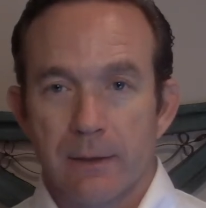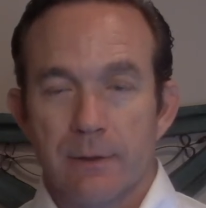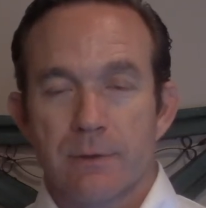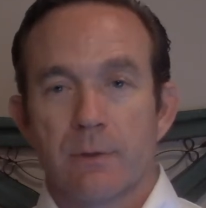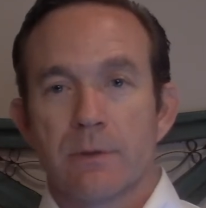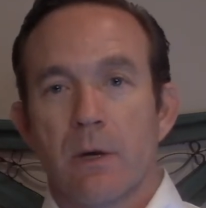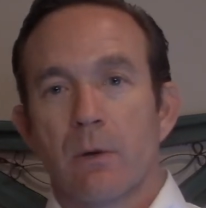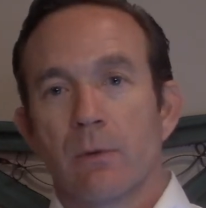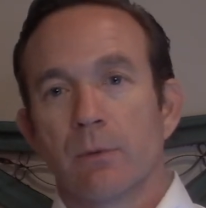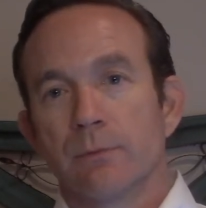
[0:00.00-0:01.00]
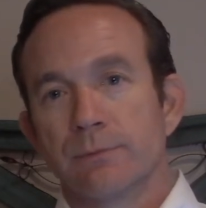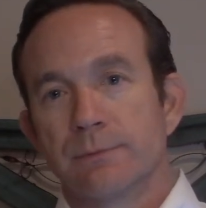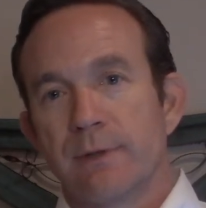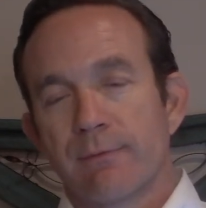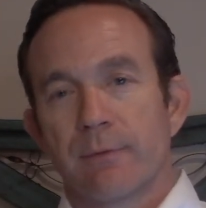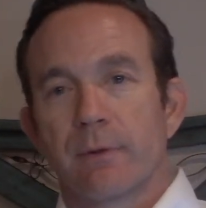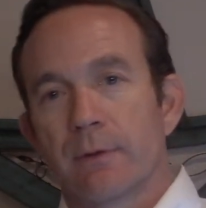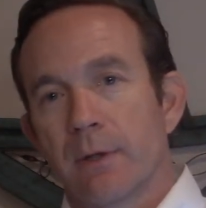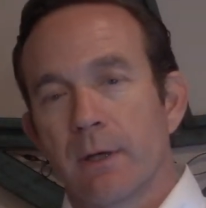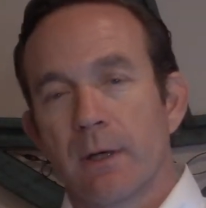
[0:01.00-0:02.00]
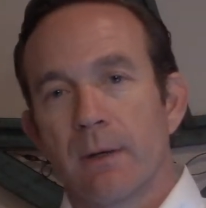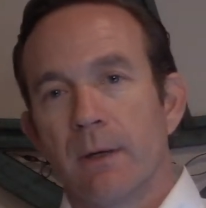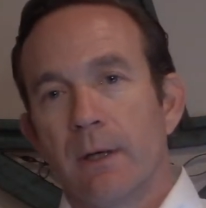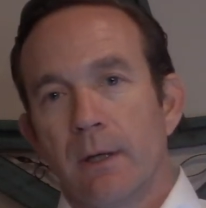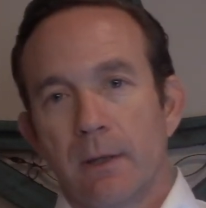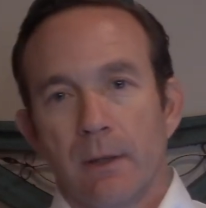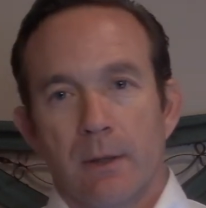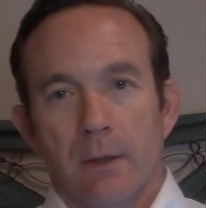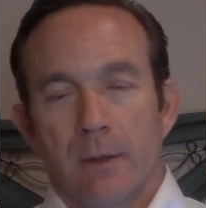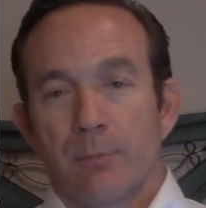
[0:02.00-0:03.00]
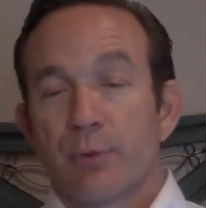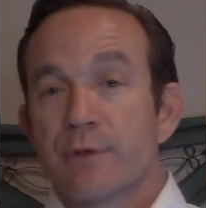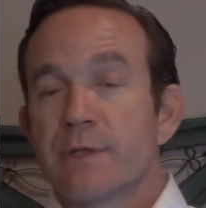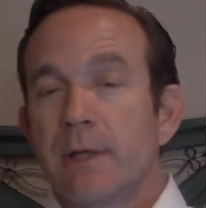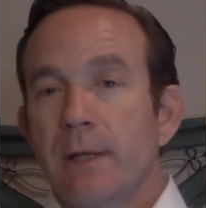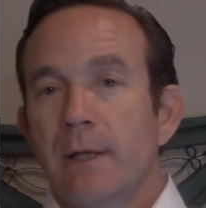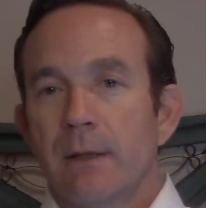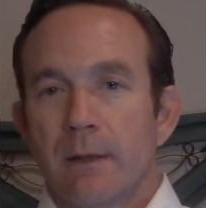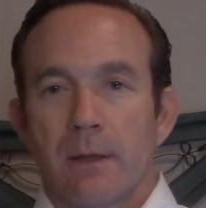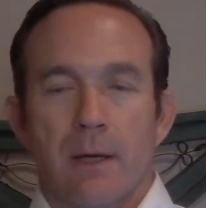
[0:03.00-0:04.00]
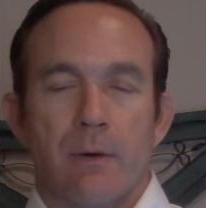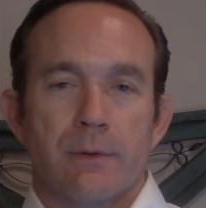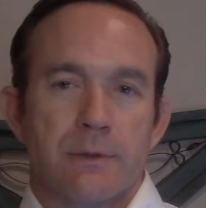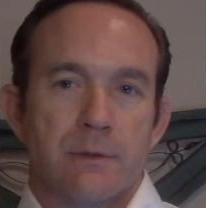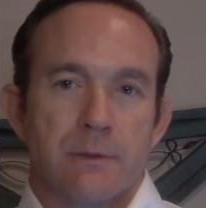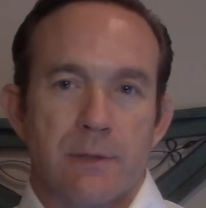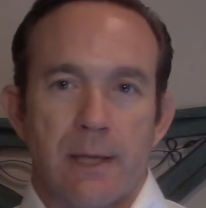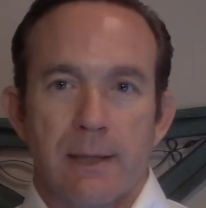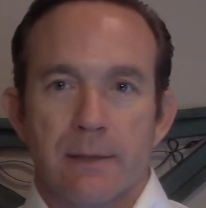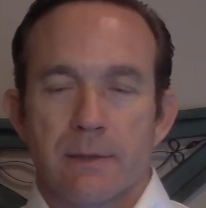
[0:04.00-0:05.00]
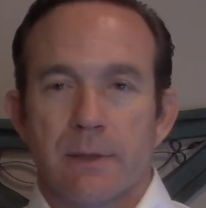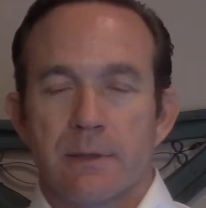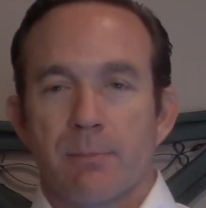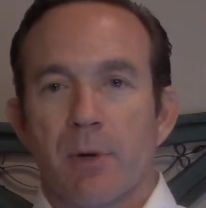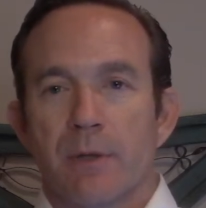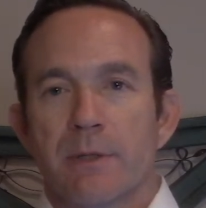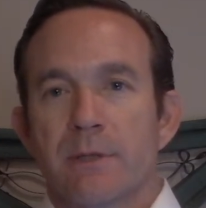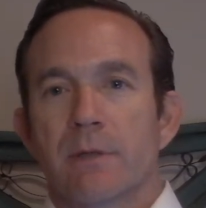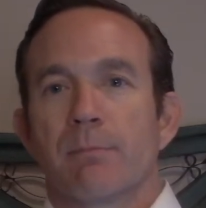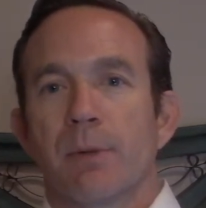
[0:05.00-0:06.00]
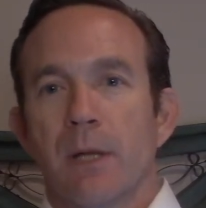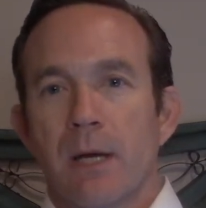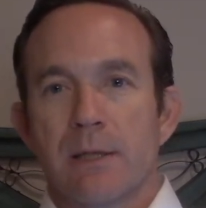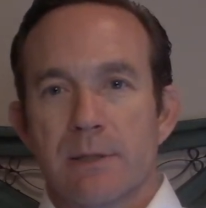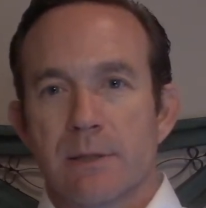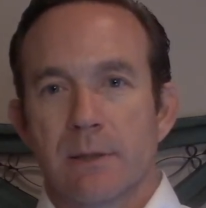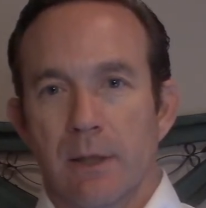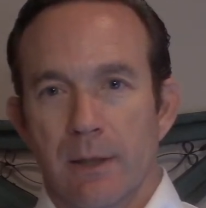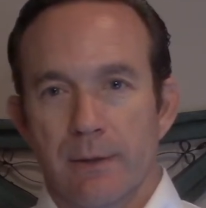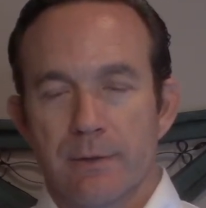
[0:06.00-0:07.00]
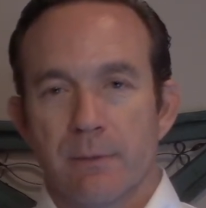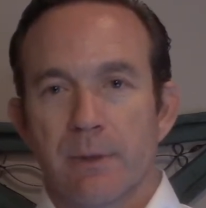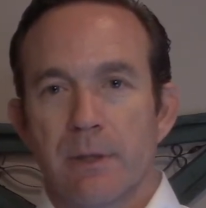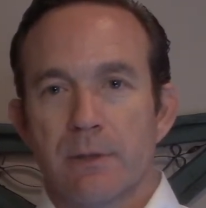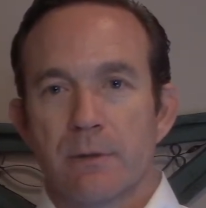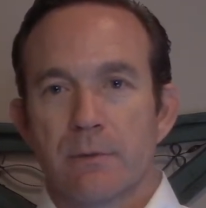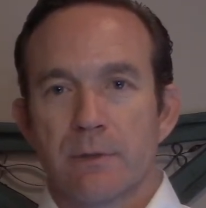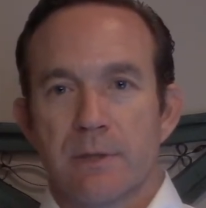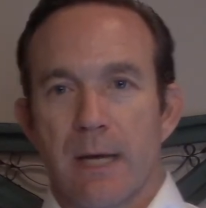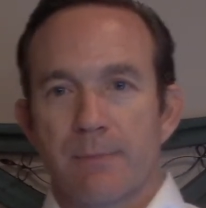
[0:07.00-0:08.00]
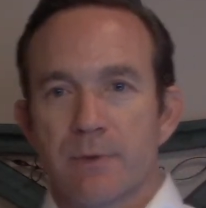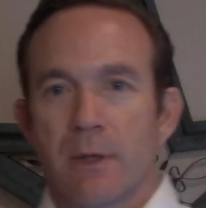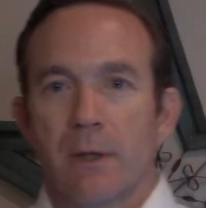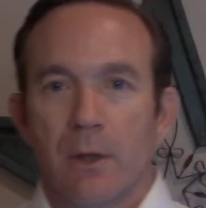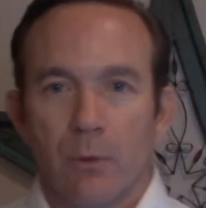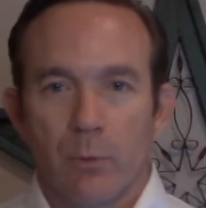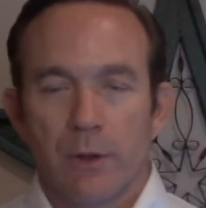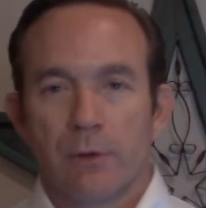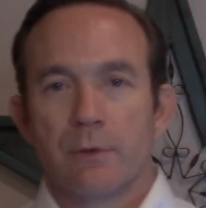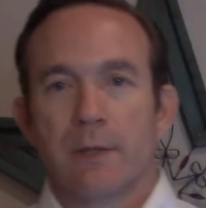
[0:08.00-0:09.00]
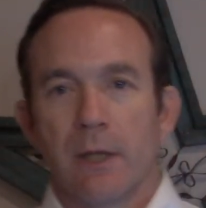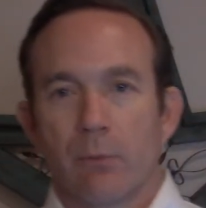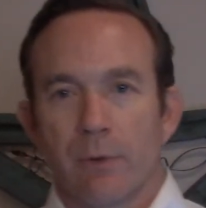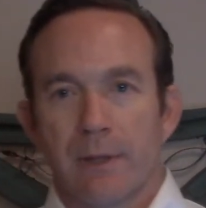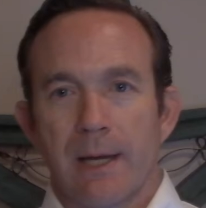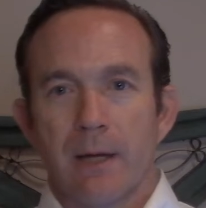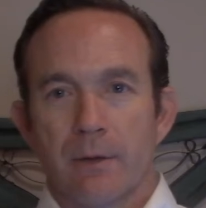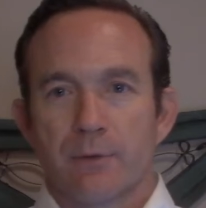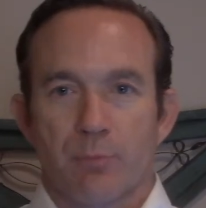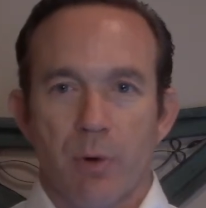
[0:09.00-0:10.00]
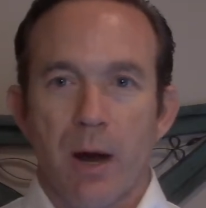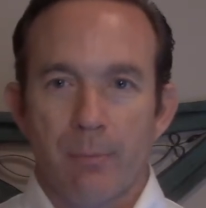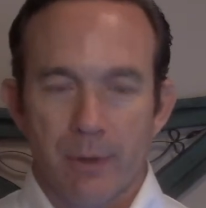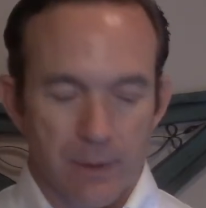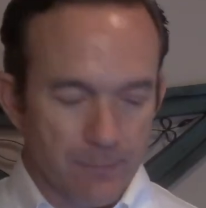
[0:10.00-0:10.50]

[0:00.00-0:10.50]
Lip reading: And so it's a whole different proceeding. I always say it's a partition plus. There's some additional steps when you're dealing with heirs property.